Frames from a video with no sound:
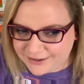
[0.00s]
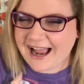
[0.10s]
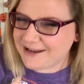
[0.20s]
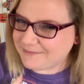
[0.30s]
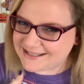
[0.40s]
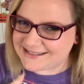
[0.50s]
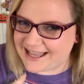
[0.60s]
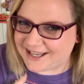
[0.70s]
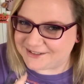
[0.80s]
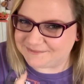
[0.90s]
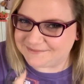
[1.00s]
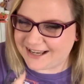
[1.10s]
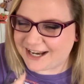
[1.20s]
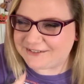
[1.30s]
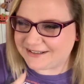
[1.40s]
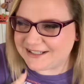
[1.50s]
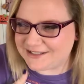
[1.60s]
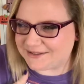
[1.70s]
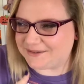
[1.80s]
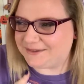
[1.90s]
I miss them. I really
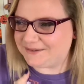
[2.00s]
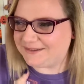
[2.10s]
do.